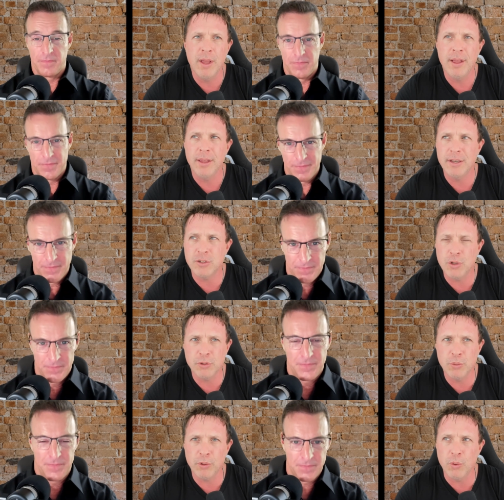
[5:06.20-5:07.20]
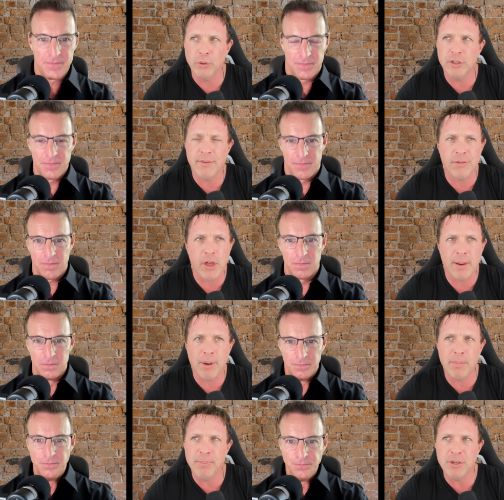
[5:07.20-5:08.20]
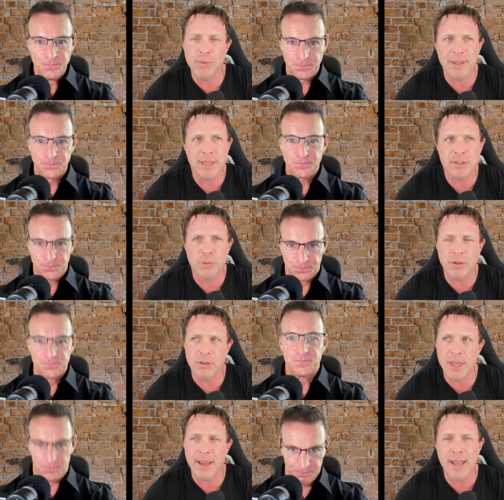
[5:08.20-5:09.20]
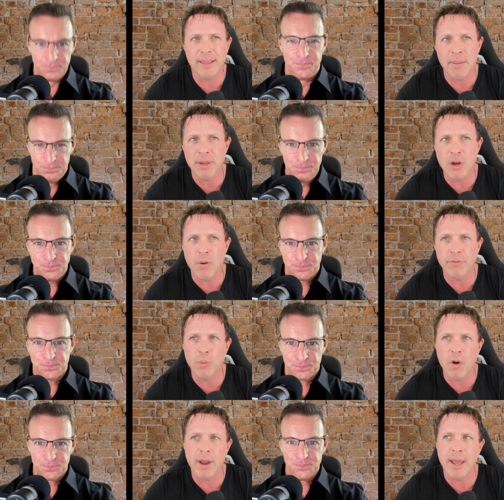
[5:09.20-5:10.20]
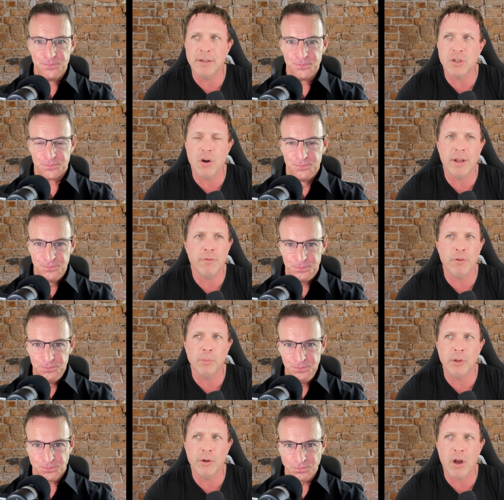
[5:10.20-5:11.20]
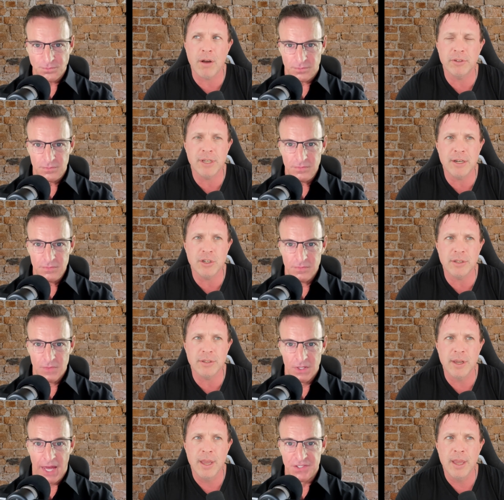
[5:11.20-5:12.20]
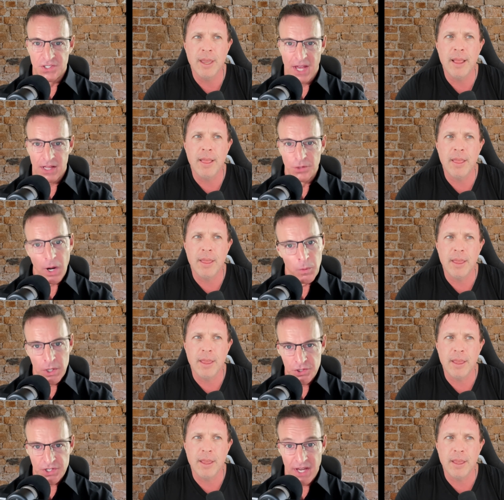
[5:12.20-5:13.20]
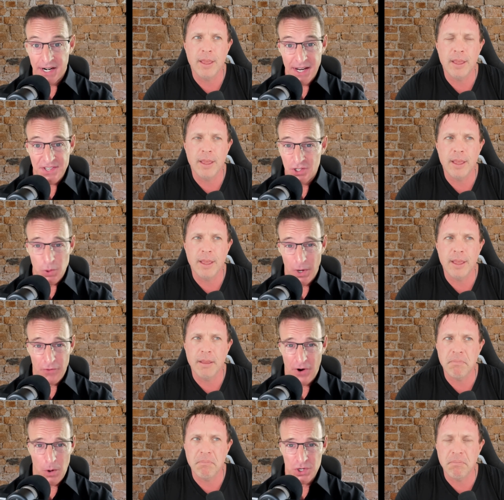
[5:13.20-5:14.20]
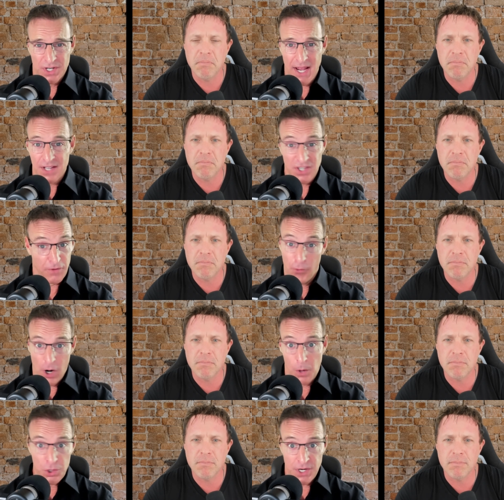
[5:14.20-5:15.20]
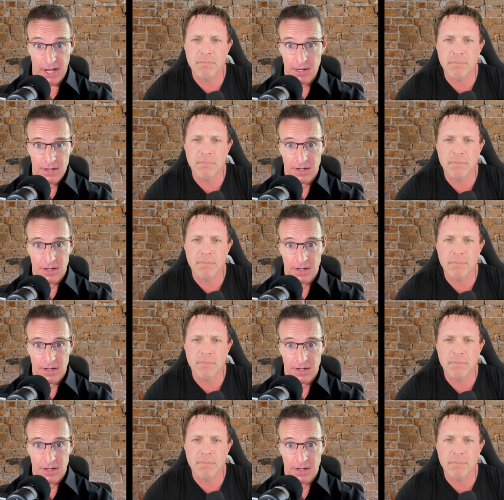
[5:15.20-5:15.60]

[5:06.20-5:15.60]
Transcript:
Speaker 1: It's super super cool. Did you ever thought about maybe doing this with your thing? Hey, let me know if you want." And starting full blown conversations.
Speaker 2: That's exactly right what you just said, and it isn't 24 hours a day. It's like 4 hours a day.